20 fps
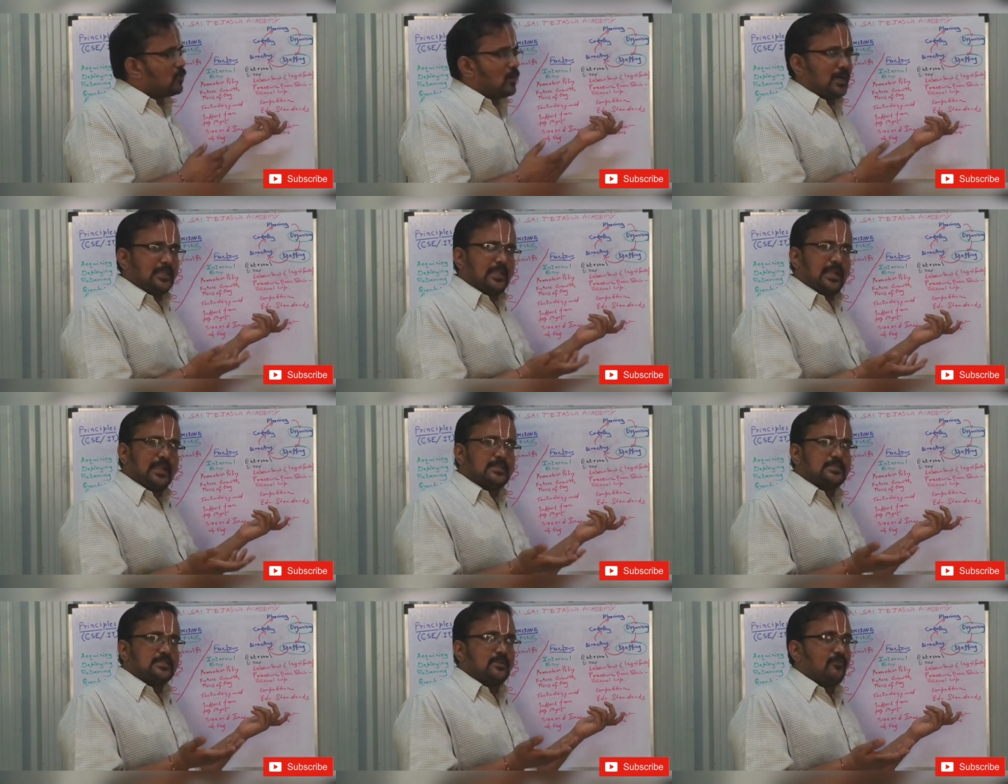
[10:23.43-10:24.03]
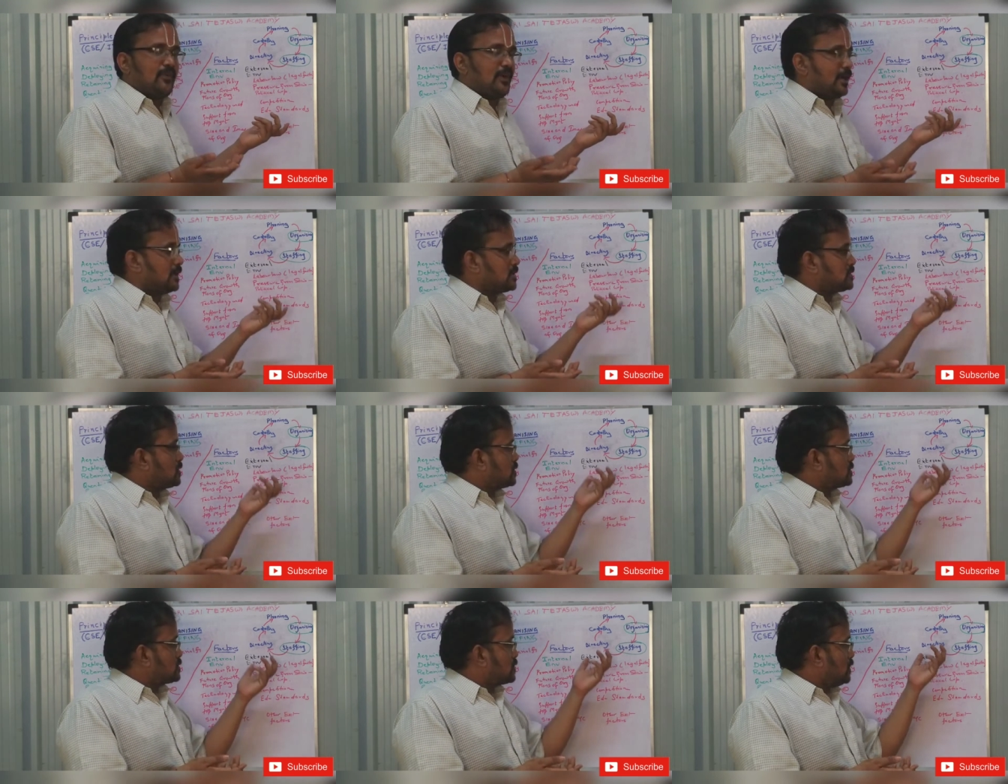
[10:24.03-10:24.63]
So other external
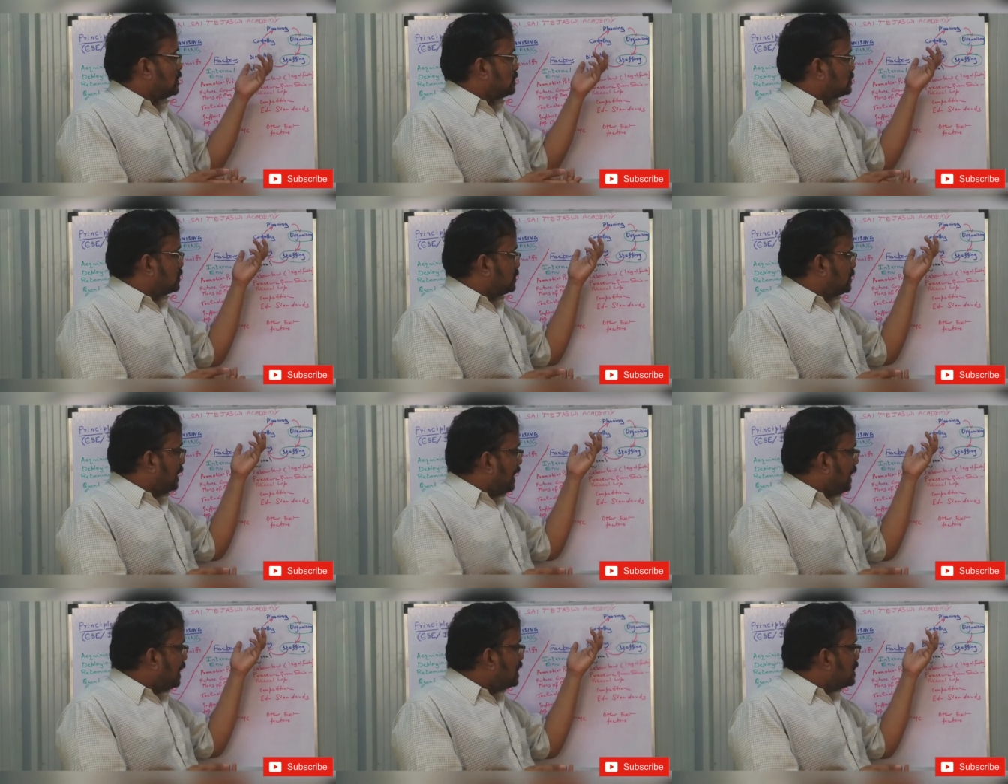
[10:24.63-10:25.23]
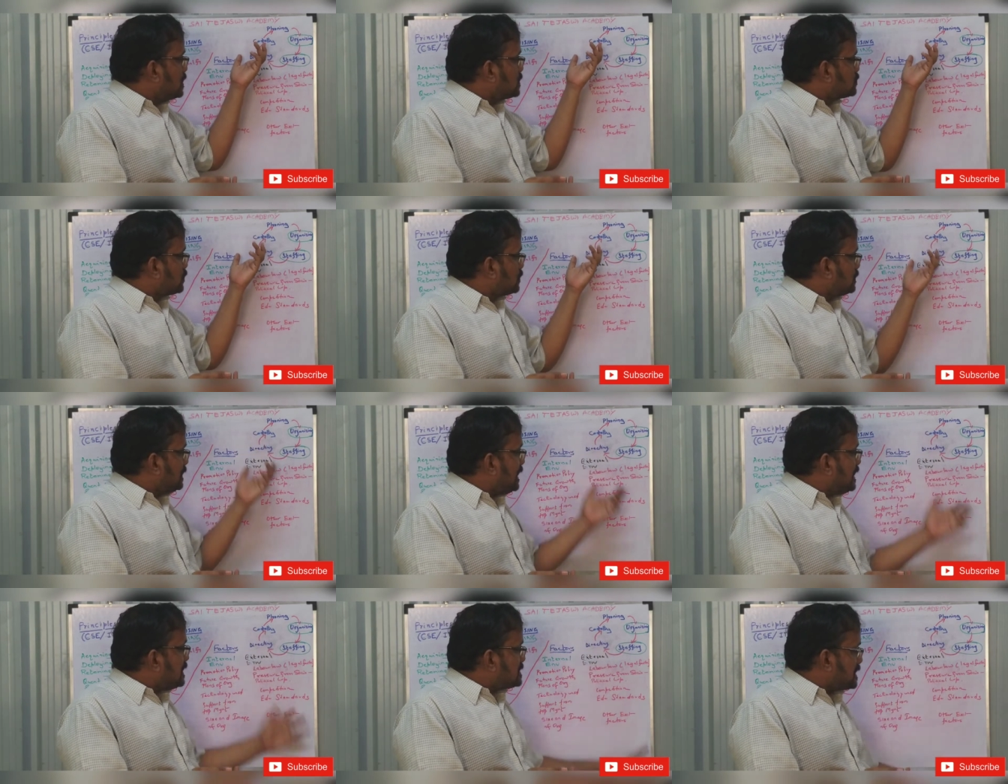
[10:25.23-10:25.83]
factors are also there.
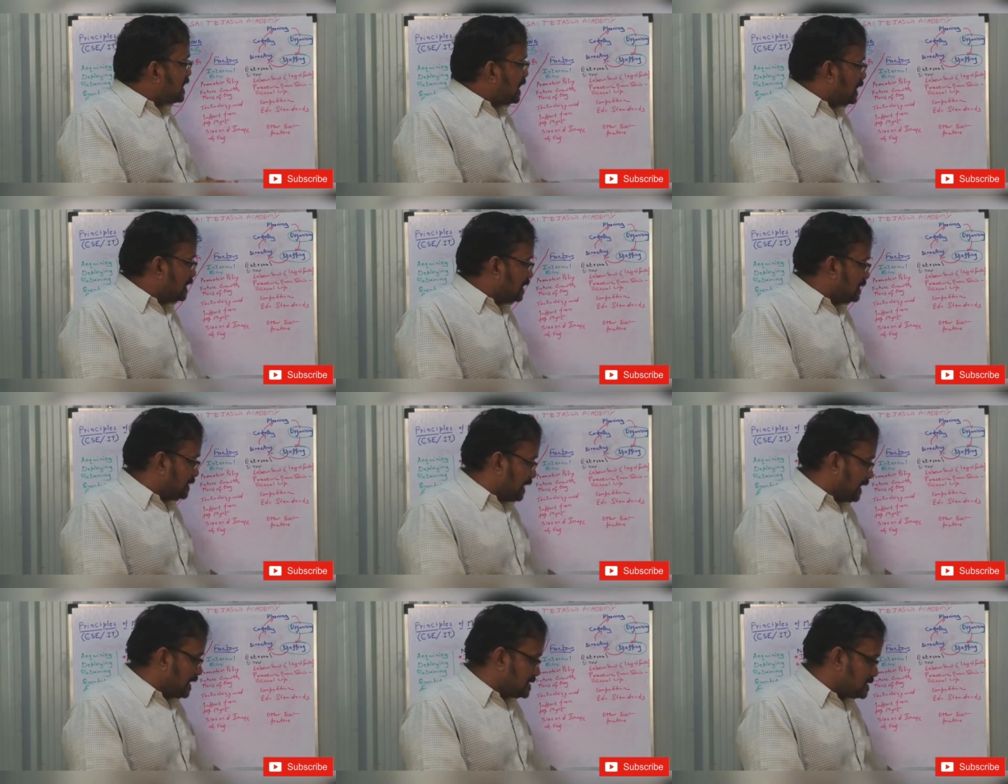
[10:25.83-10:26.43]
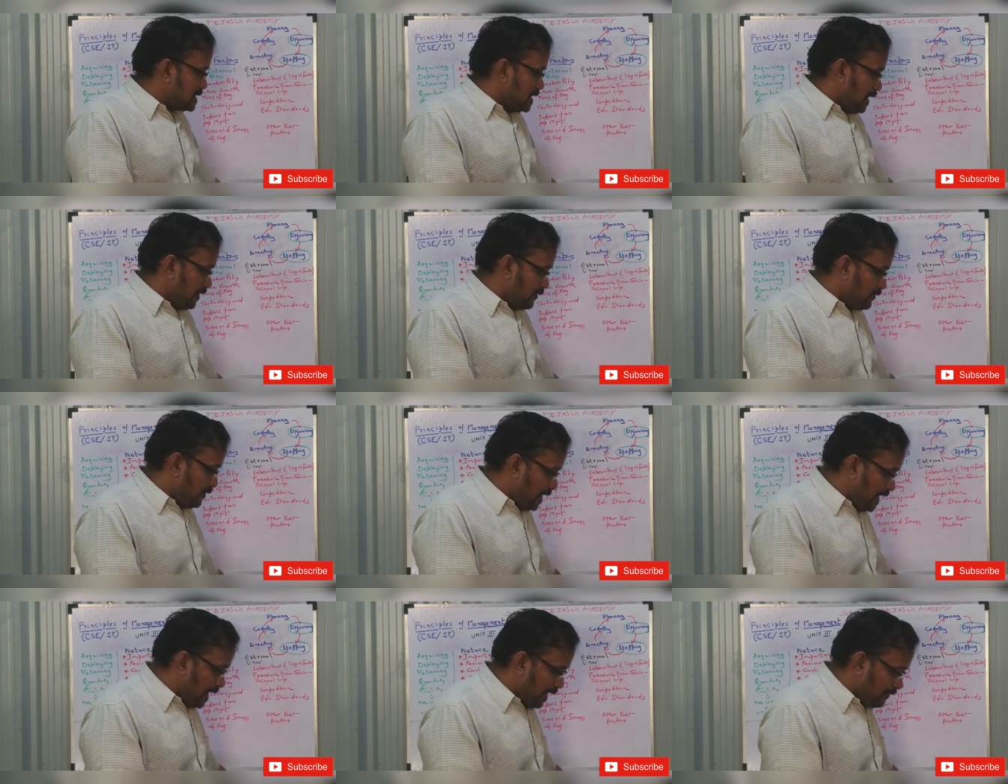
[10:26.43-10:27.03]
So these are the things
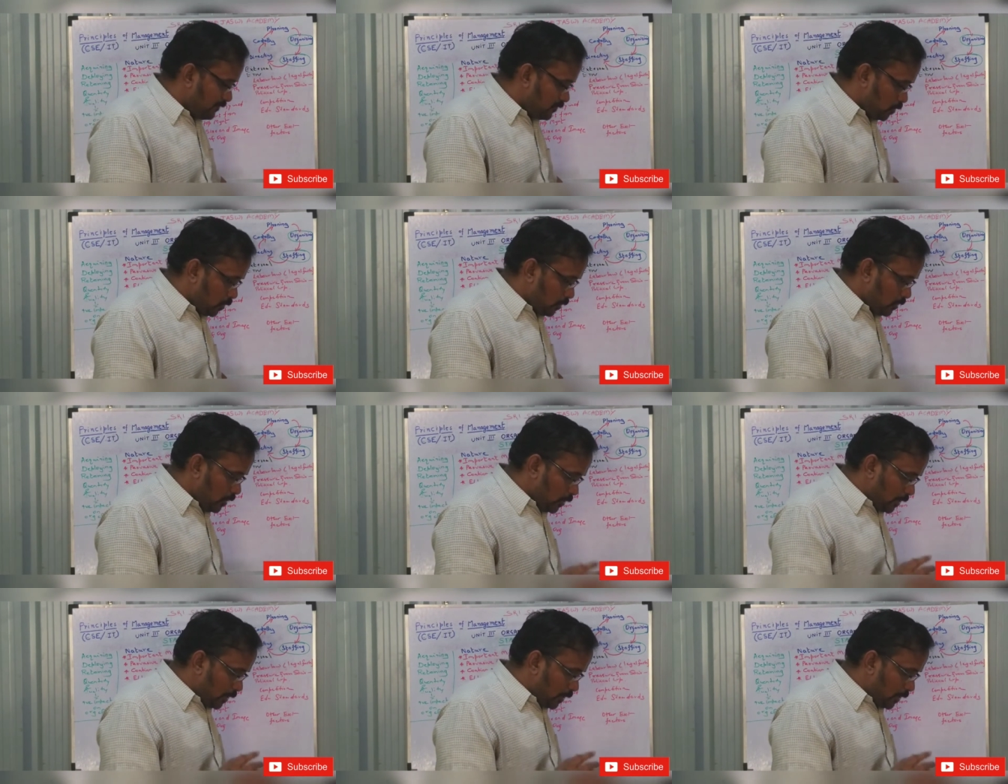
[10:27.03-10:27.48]
we have